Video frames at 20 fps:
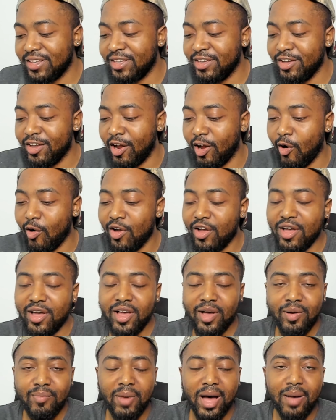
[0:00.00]
you know,
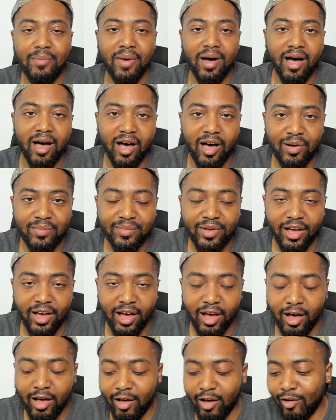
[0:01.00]
my mom
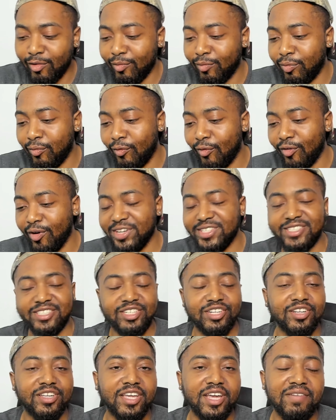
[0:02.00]
uh, wants
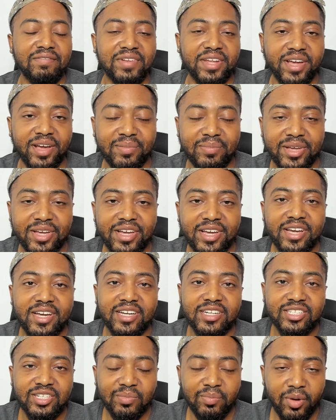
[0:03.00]
to give them
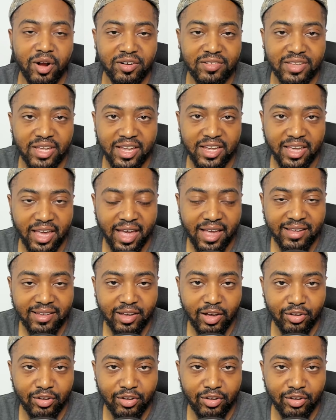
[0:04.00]
some birthday cake.